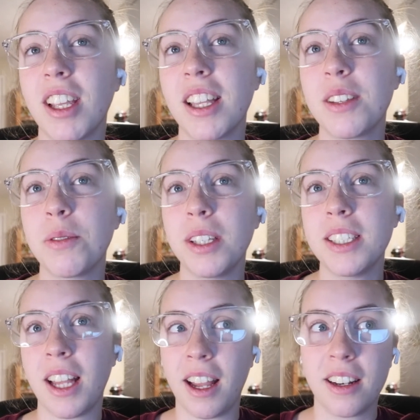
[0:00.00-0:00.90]
It's really
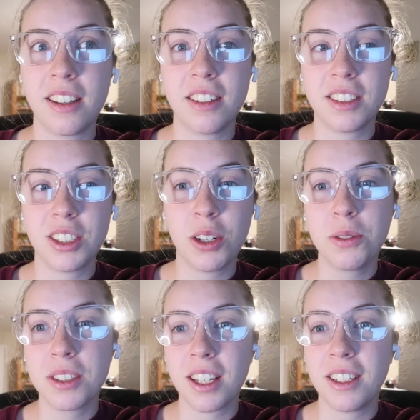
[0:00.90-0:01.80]
sad. There's no
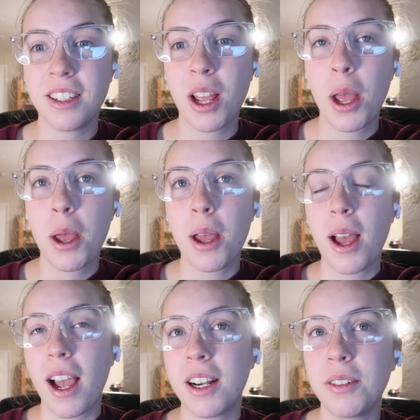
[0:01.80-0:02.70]
sun.
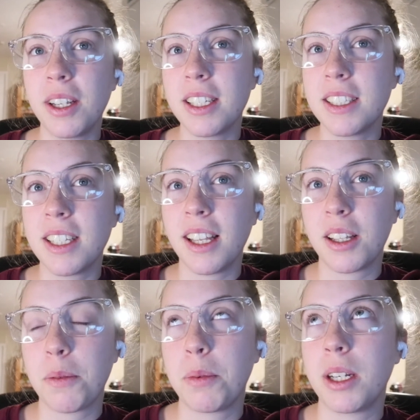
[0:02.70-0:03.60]
I don't get to see
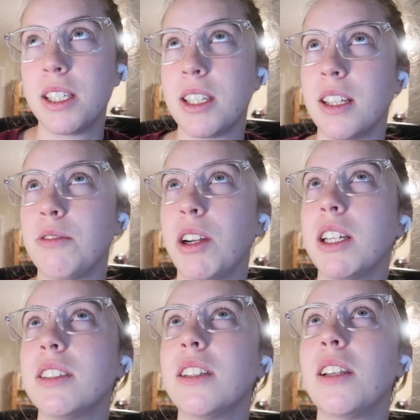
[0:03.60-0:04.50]
the pretty
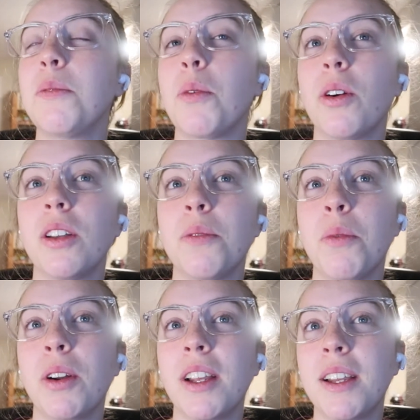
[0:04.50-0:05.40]
sunrise anymore in the
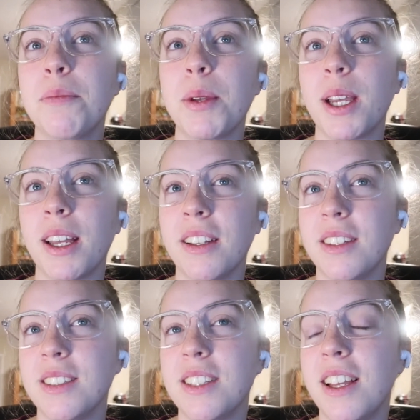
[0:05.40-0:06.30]
morning
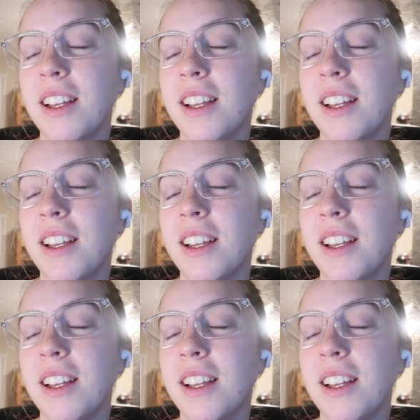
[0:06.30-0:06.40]
because